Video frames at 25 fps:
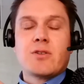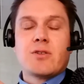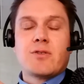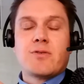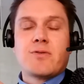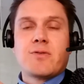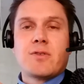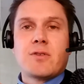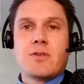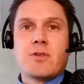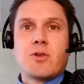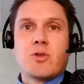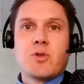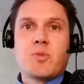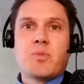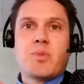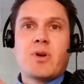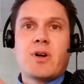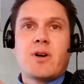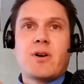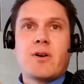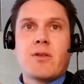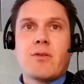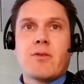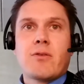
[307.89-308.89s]
of the load
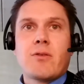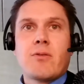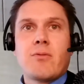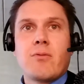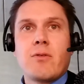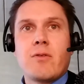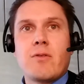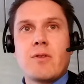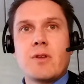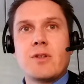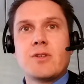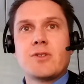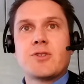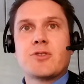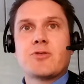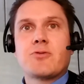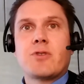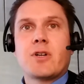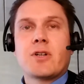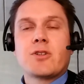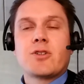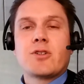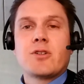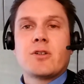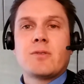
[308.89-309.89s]
path within a
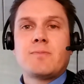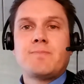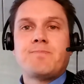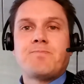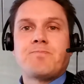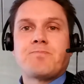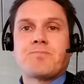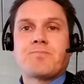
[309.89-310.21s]
structure,